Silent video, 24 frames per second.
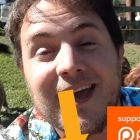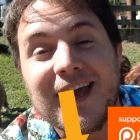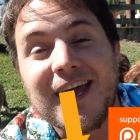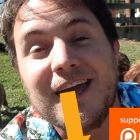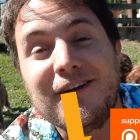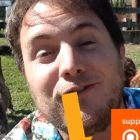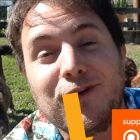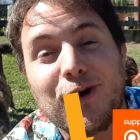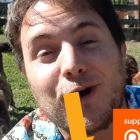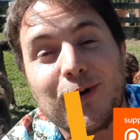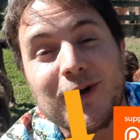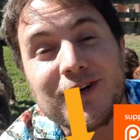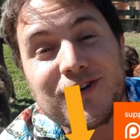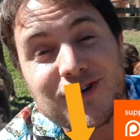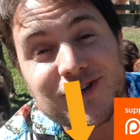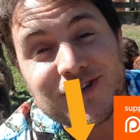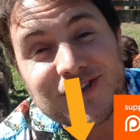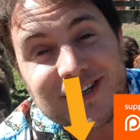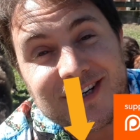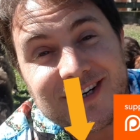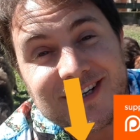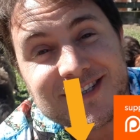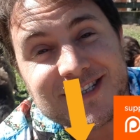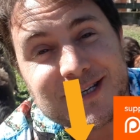If you're
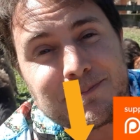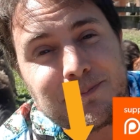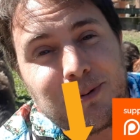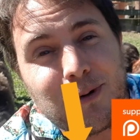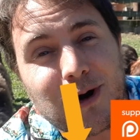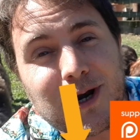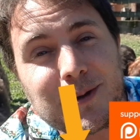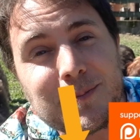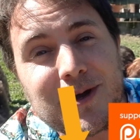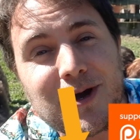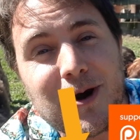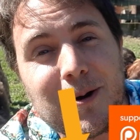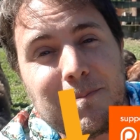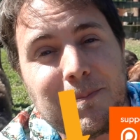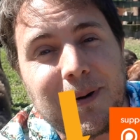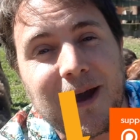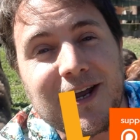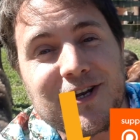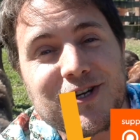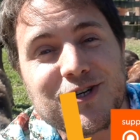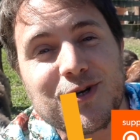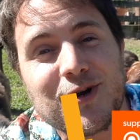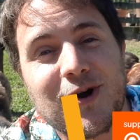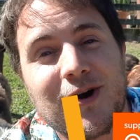interested in supporting me on
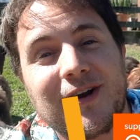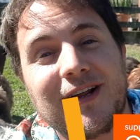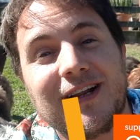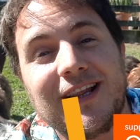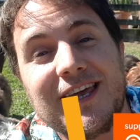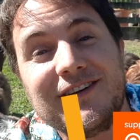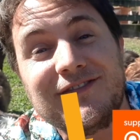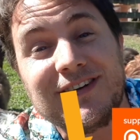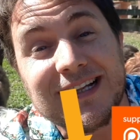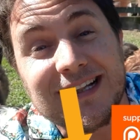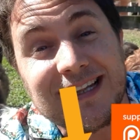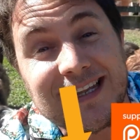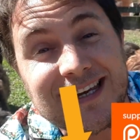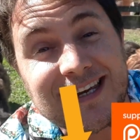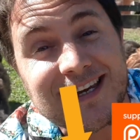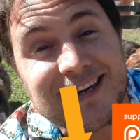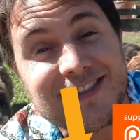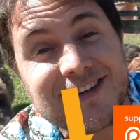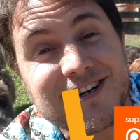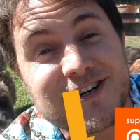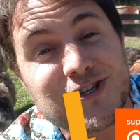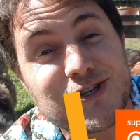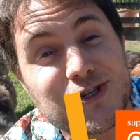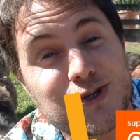Patreon, I'll leave a link in
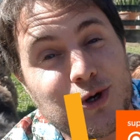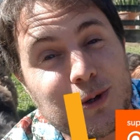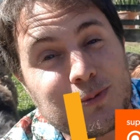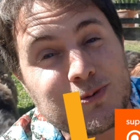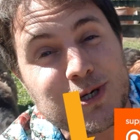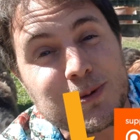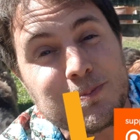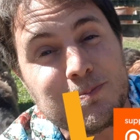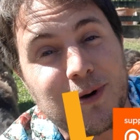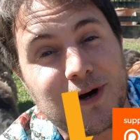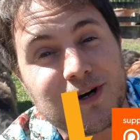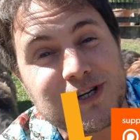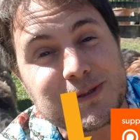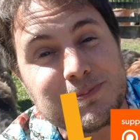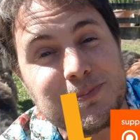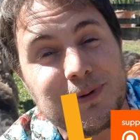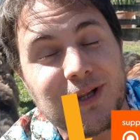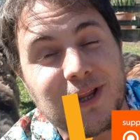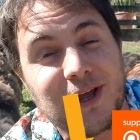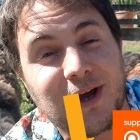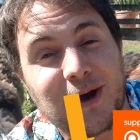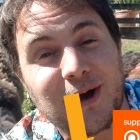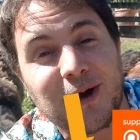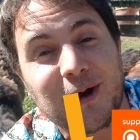the description box
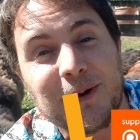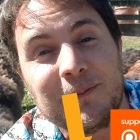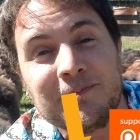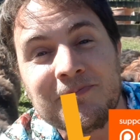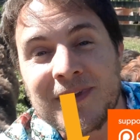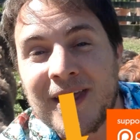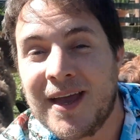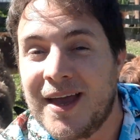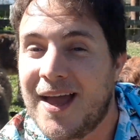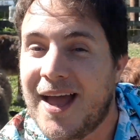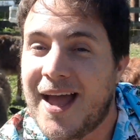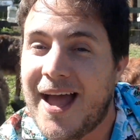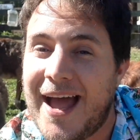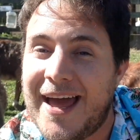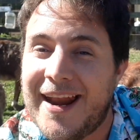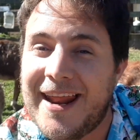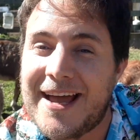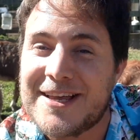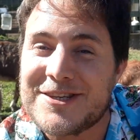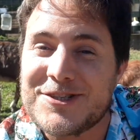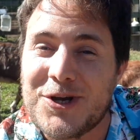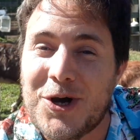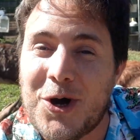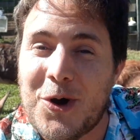below. And
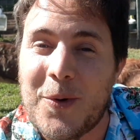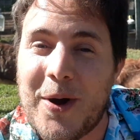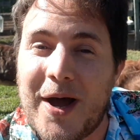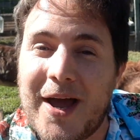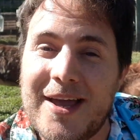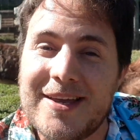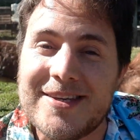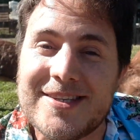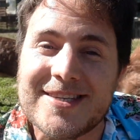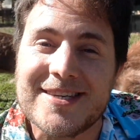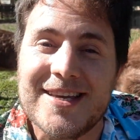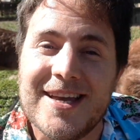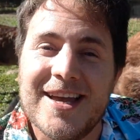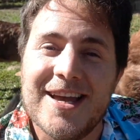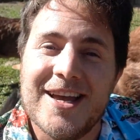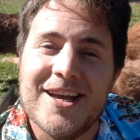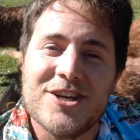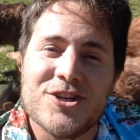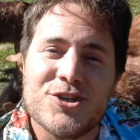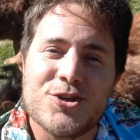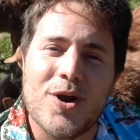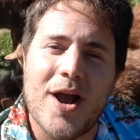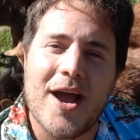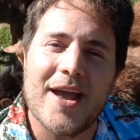as always,
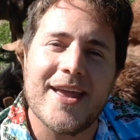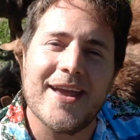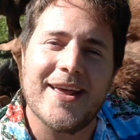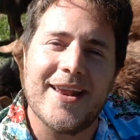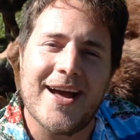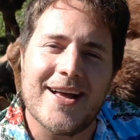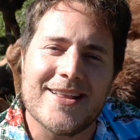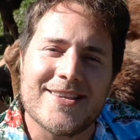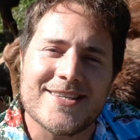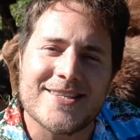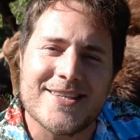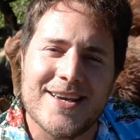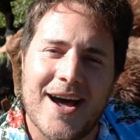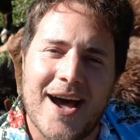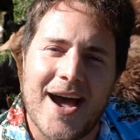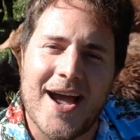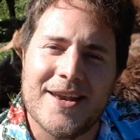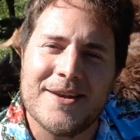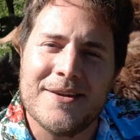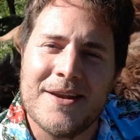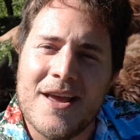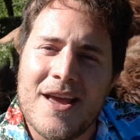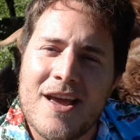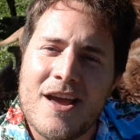try get
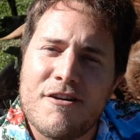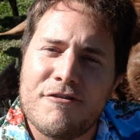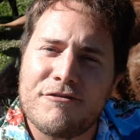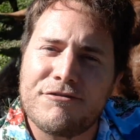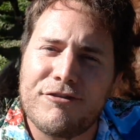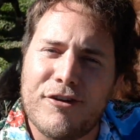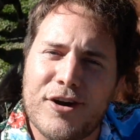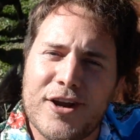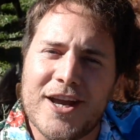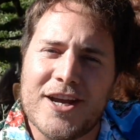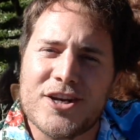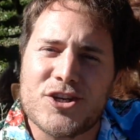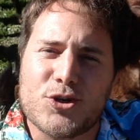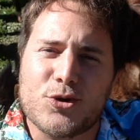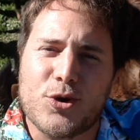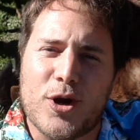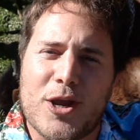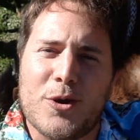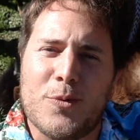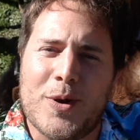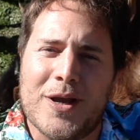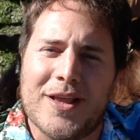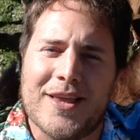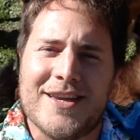outside, free a tree
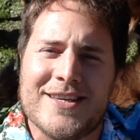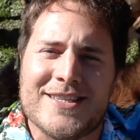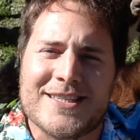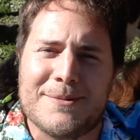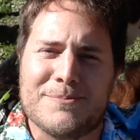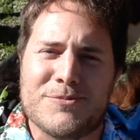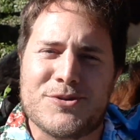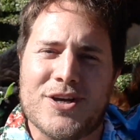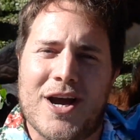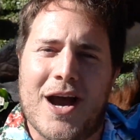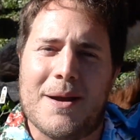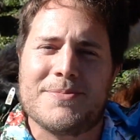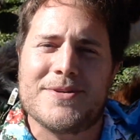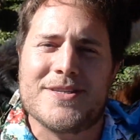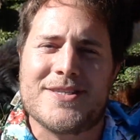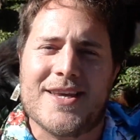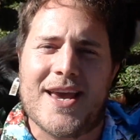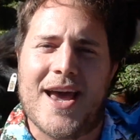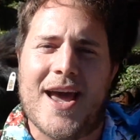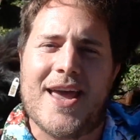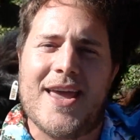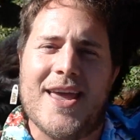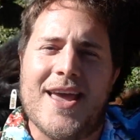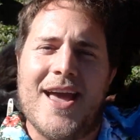willy sometime
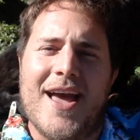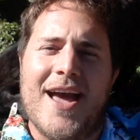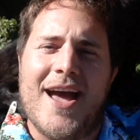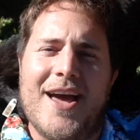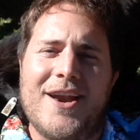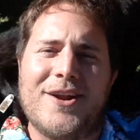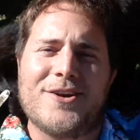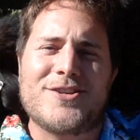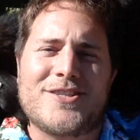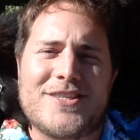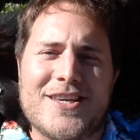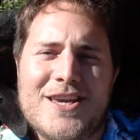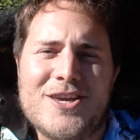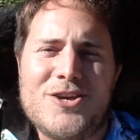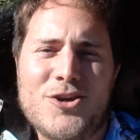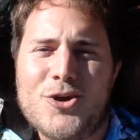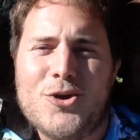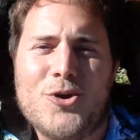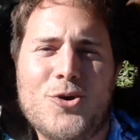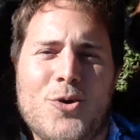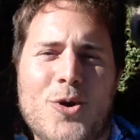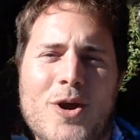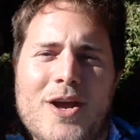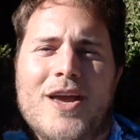today, and I'll see
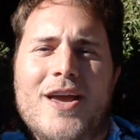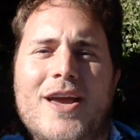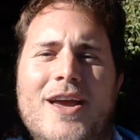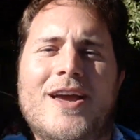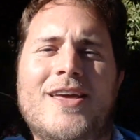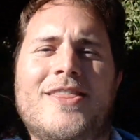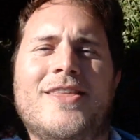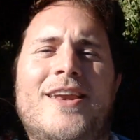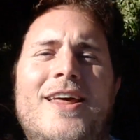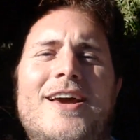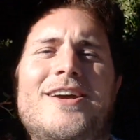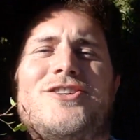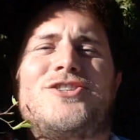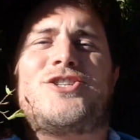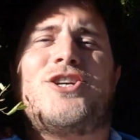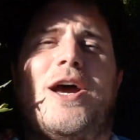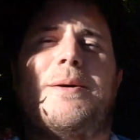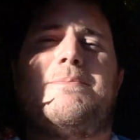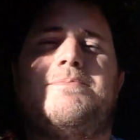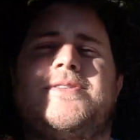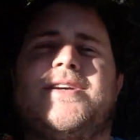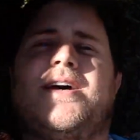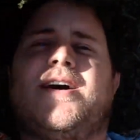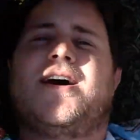you in the next
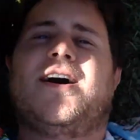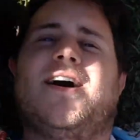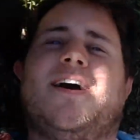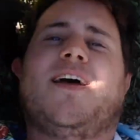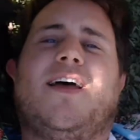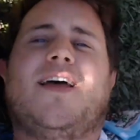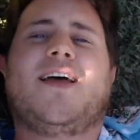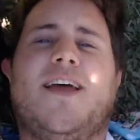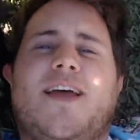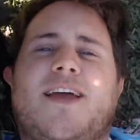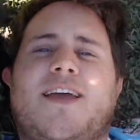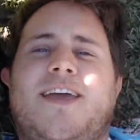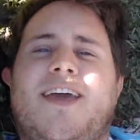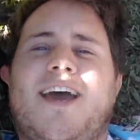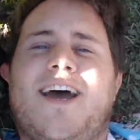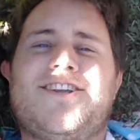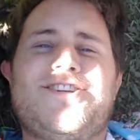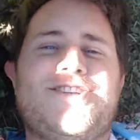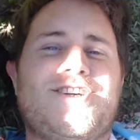chapter. Catch